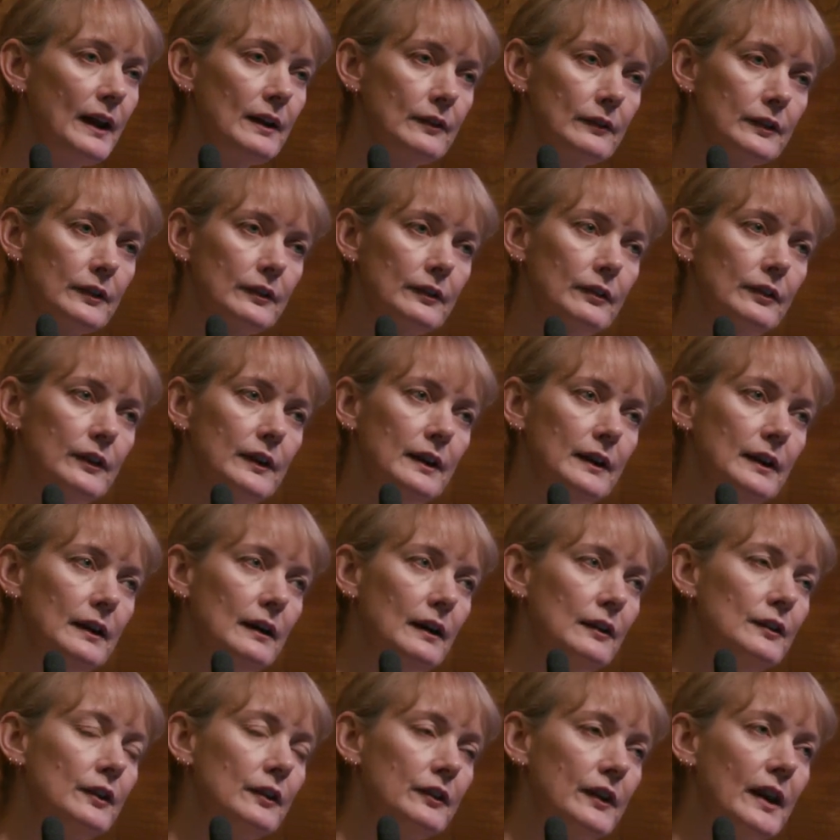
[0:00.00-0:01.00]
that's
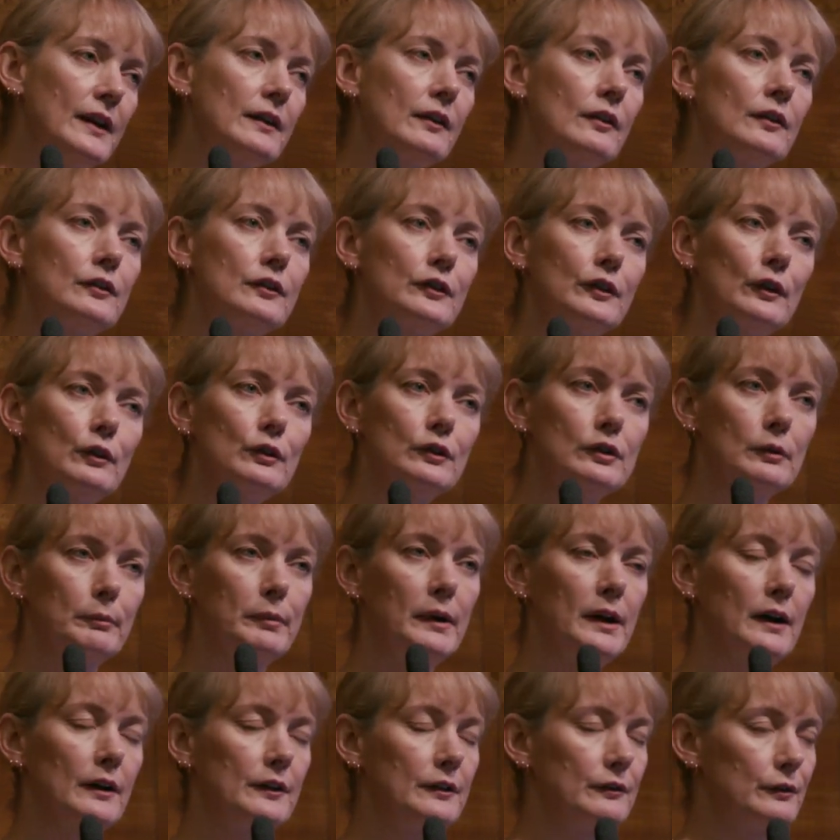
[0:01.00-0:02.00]
the understanding the social
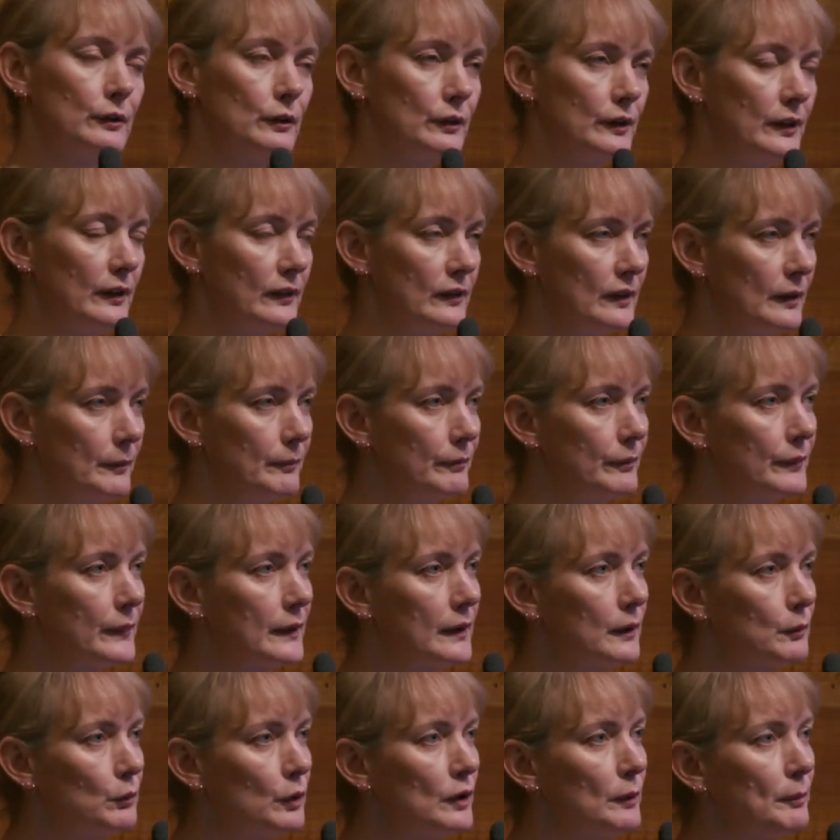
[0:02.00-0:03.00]
part of autism.
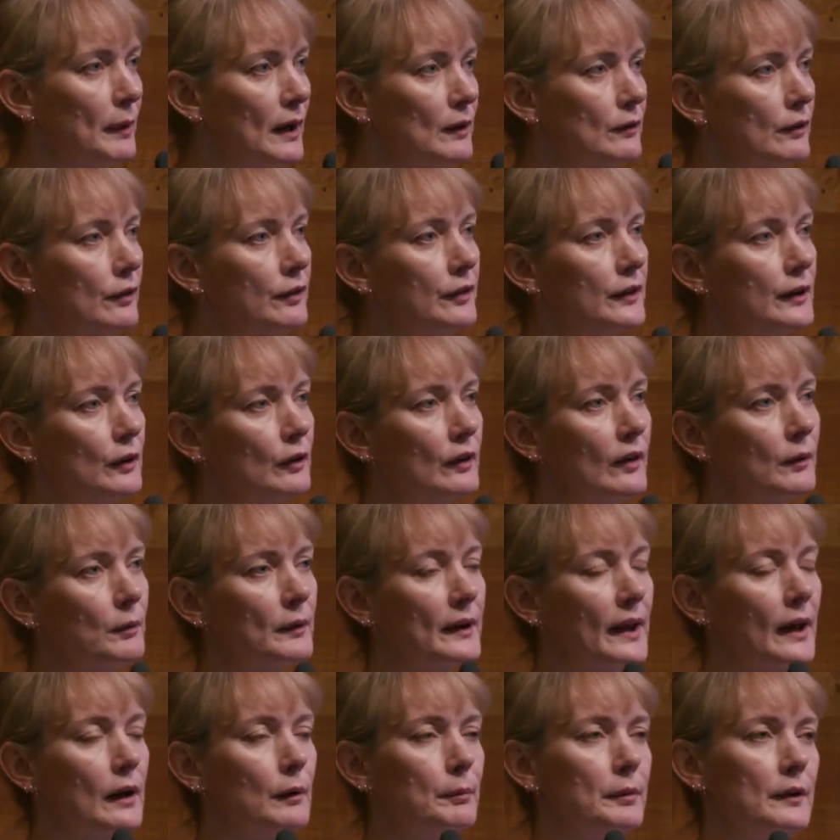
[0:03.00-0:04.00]
What about a theory that
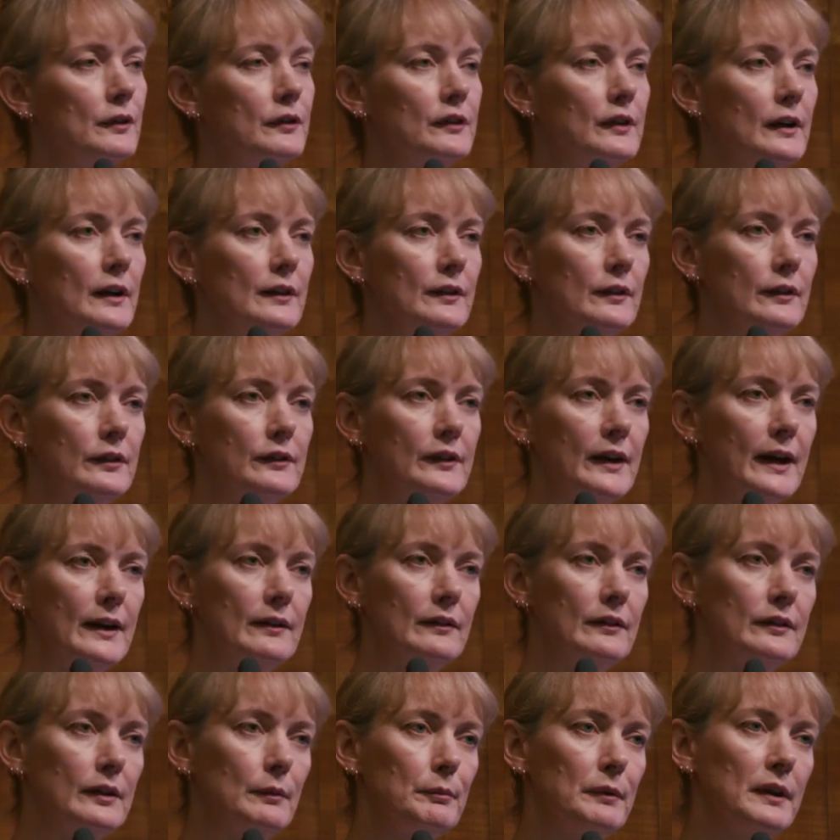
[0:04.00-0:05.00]
would help us to
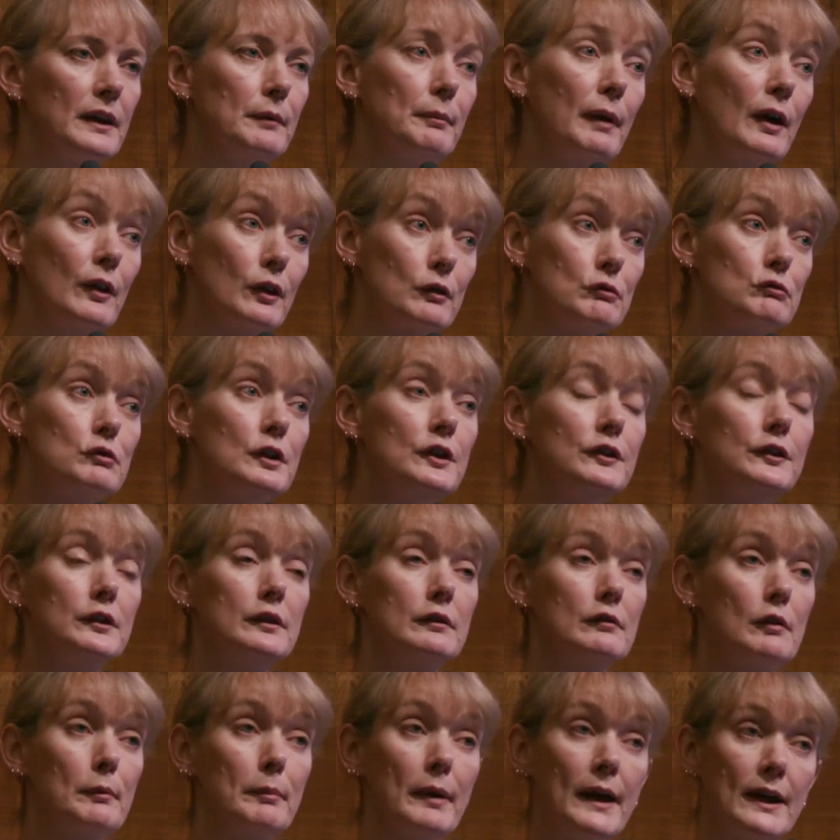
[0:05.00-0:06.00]
understand something about the
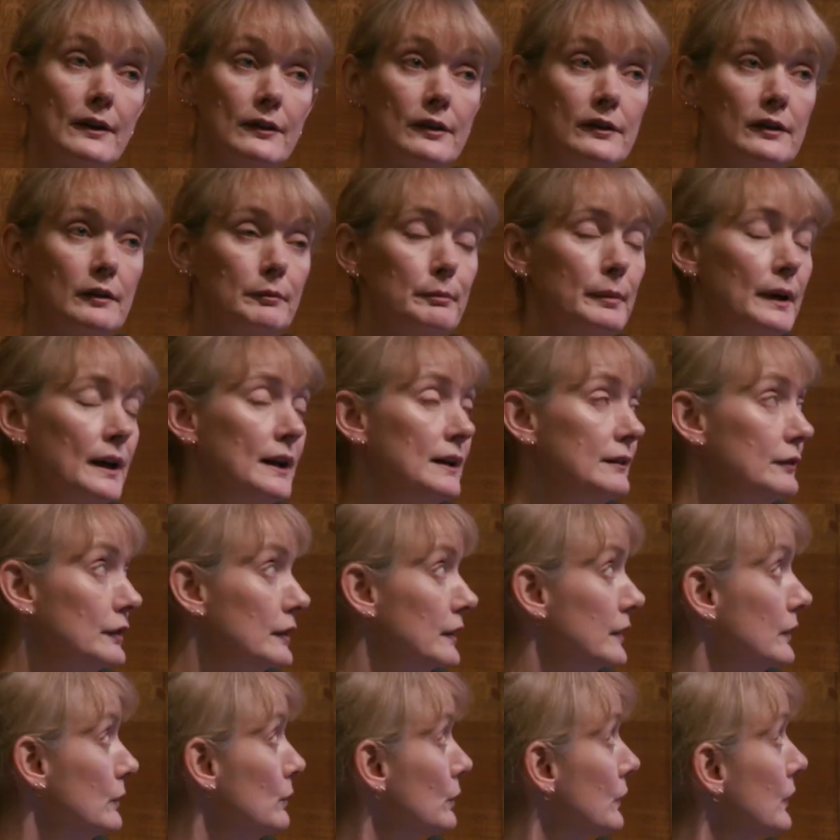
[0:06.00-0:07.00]
rigid and repetitive
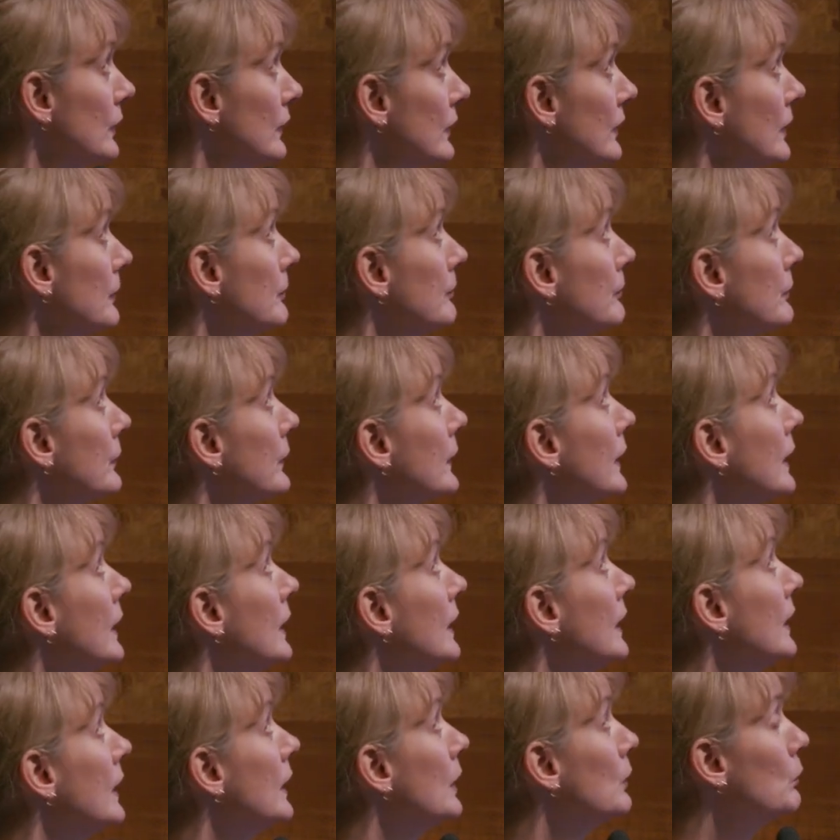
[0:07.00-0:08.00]
behavior in autism?
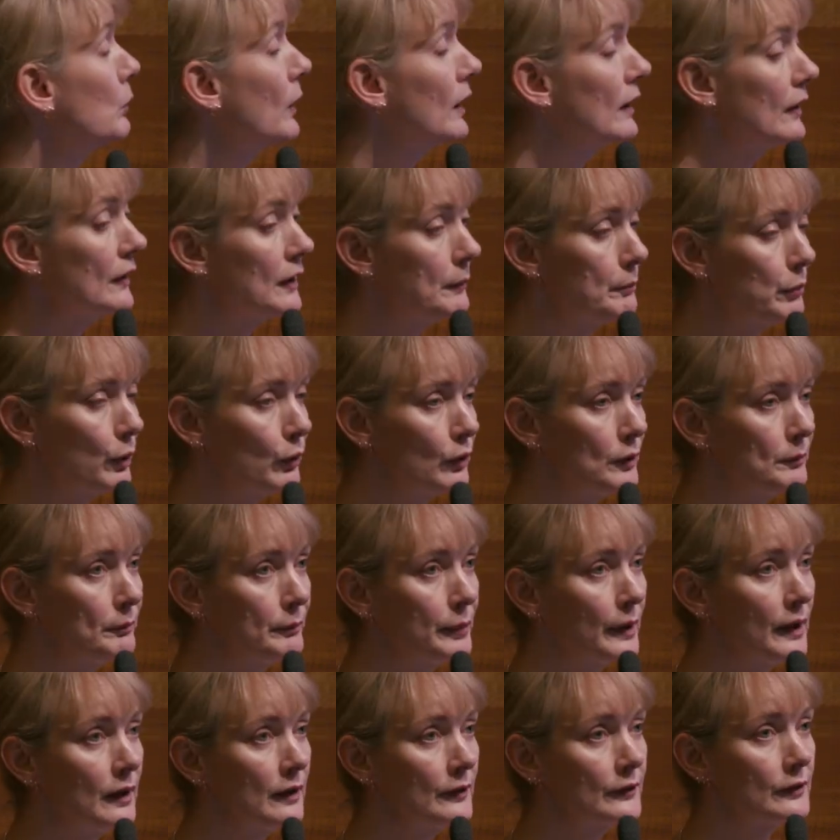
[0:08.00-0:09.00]
Well, an
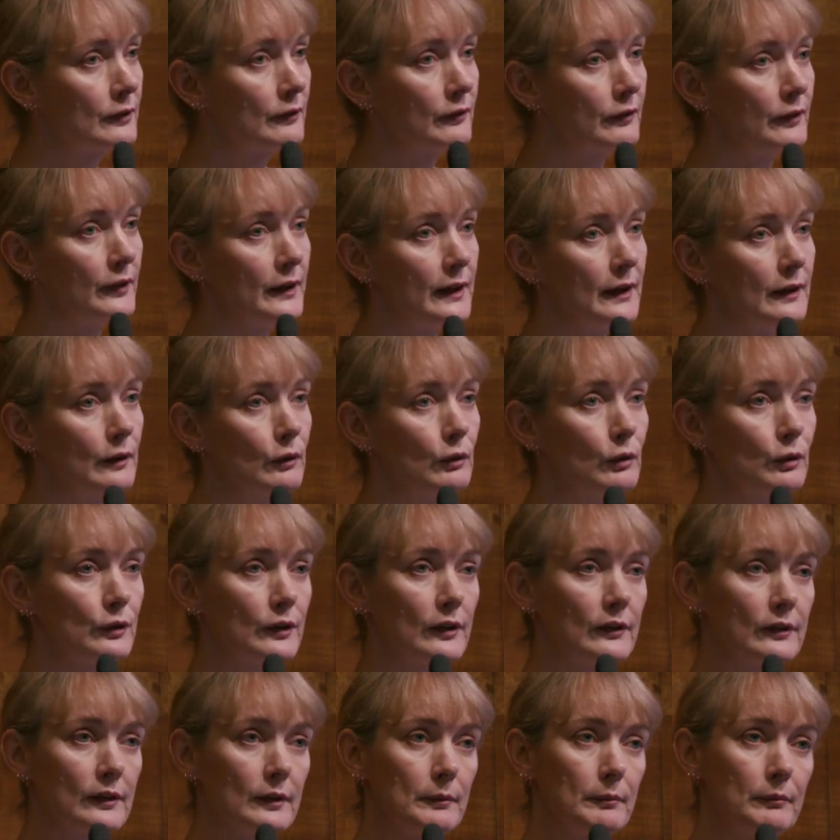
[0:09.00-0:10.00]
important part of the
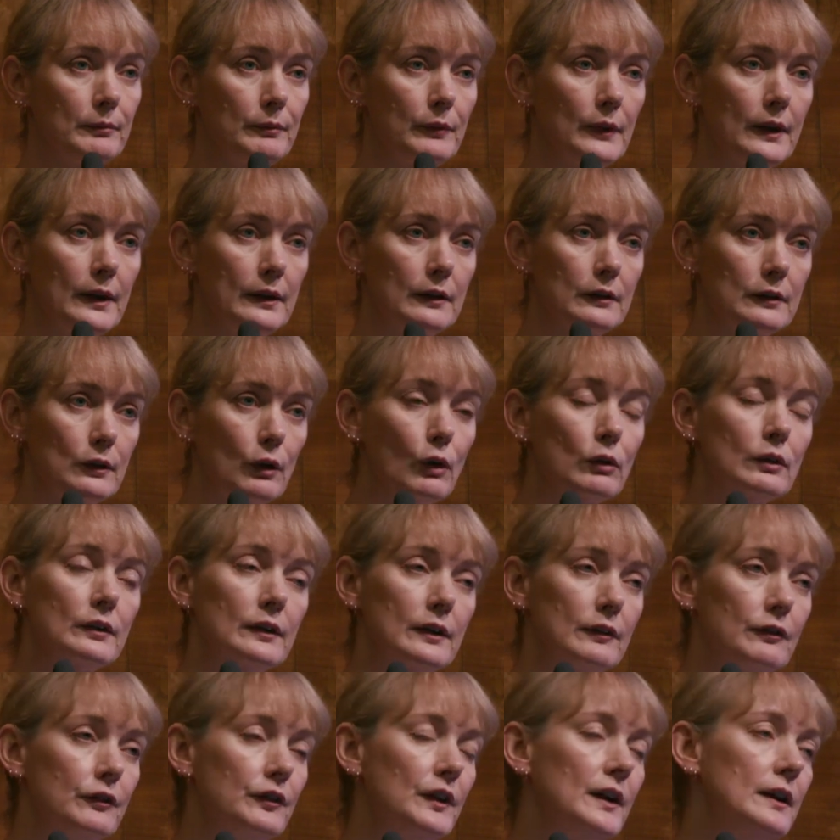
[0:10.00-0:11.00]
autism
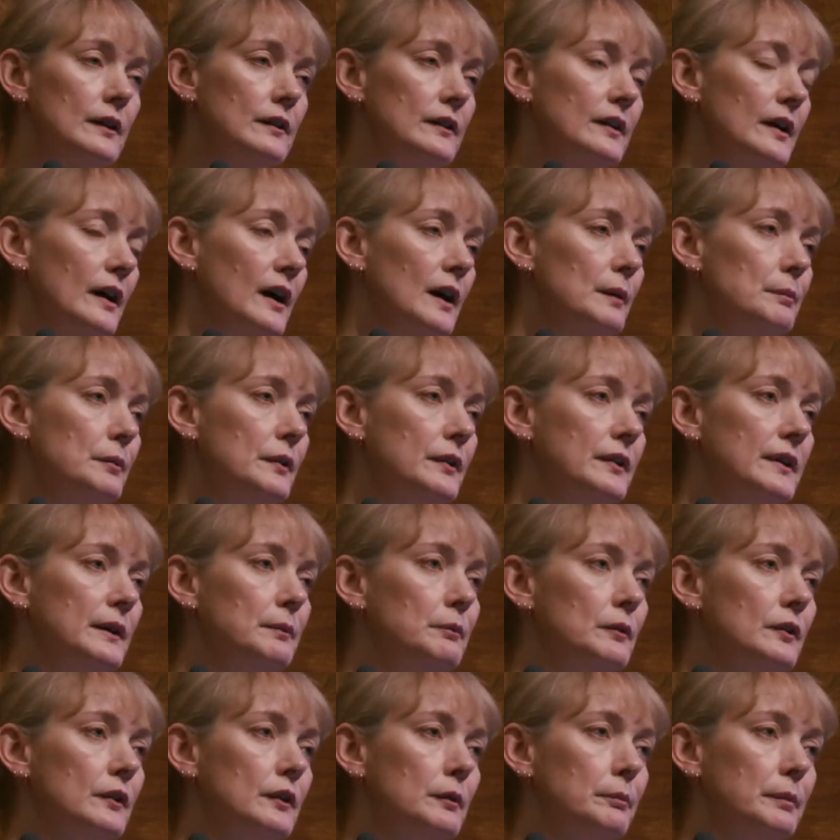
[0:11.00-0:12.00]
cognitive phenotype
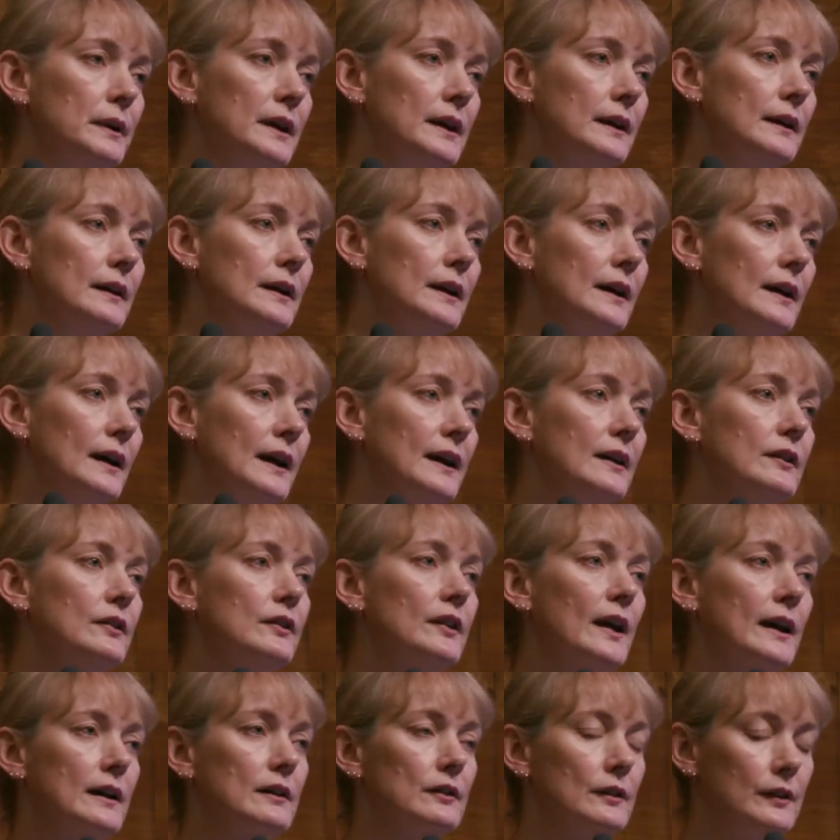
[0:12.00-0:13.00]
seems to be
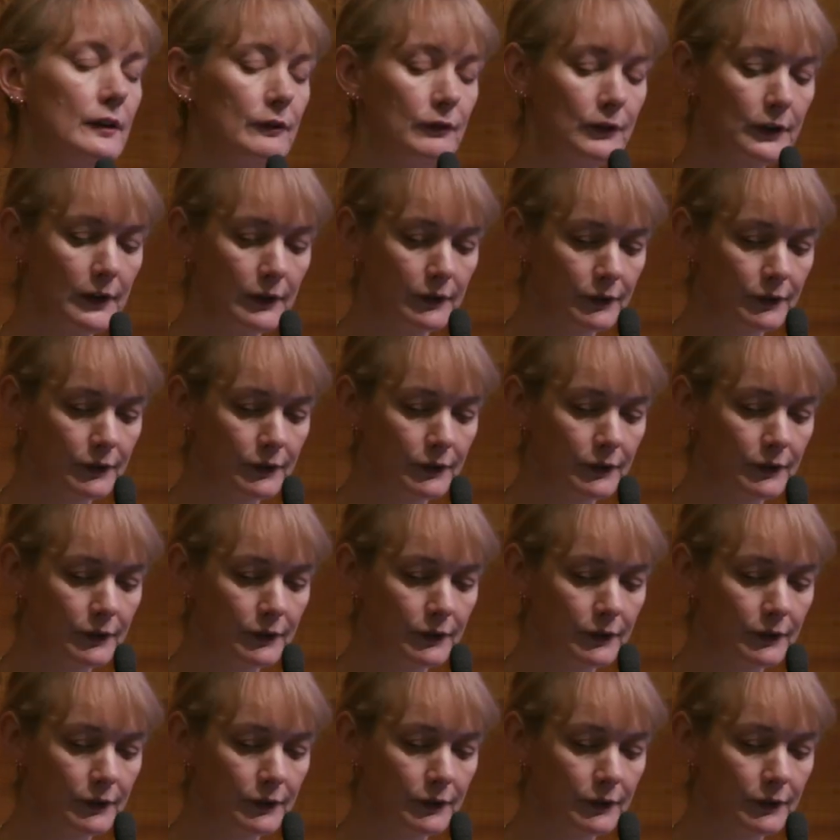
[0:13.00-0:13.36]
executive